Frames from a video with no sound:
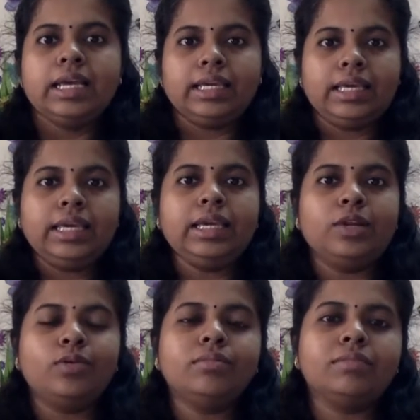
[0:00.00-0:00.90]
He,
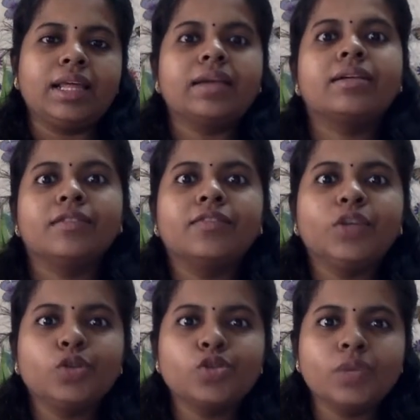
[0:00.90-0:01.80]
like we
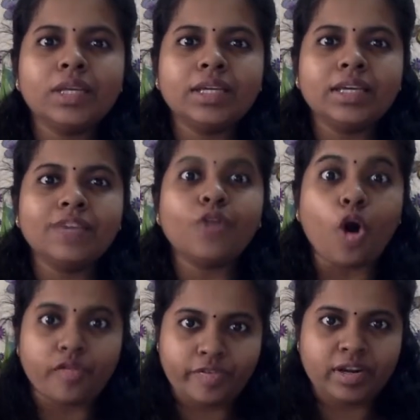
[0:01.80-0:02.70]
usually give
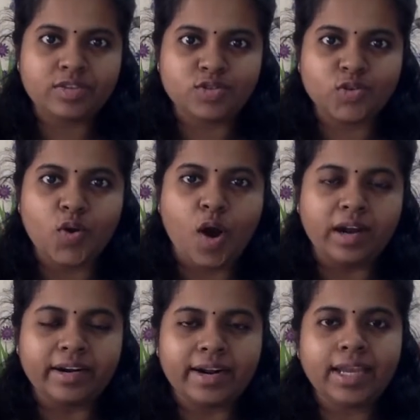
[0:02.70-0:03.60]
offerings to
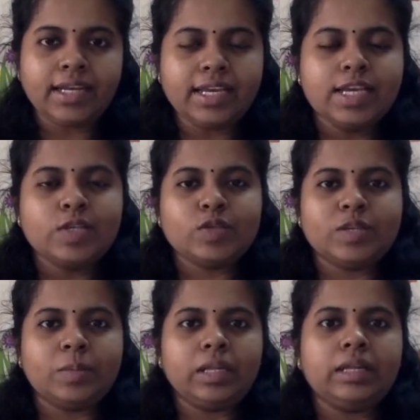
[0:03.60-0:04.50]
God, right?
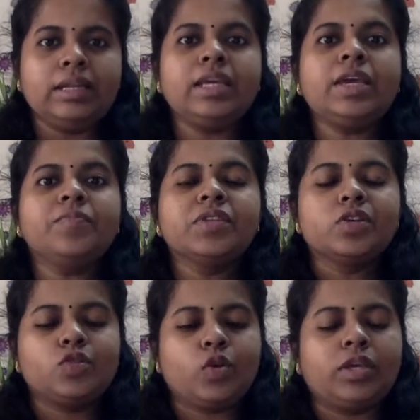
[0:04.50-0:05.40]
Similarly,
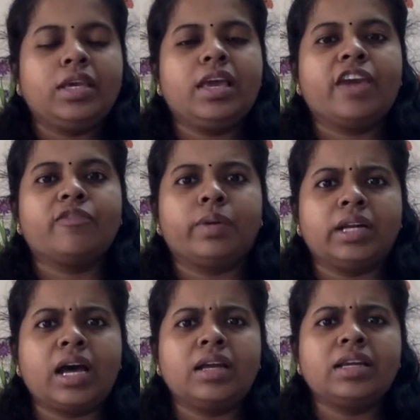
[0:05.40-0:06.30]
so he gave
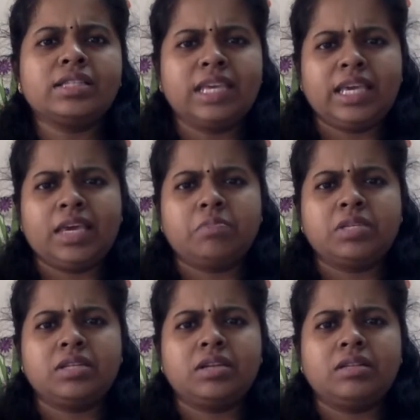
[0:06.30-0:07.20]
bananas. He kept
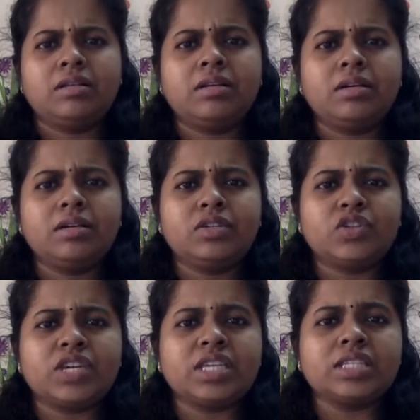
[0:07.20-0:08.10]
it at the
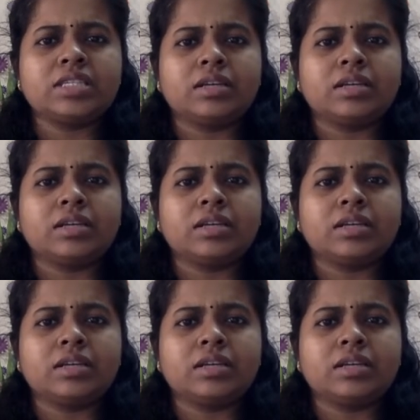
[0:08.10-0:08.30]
trees,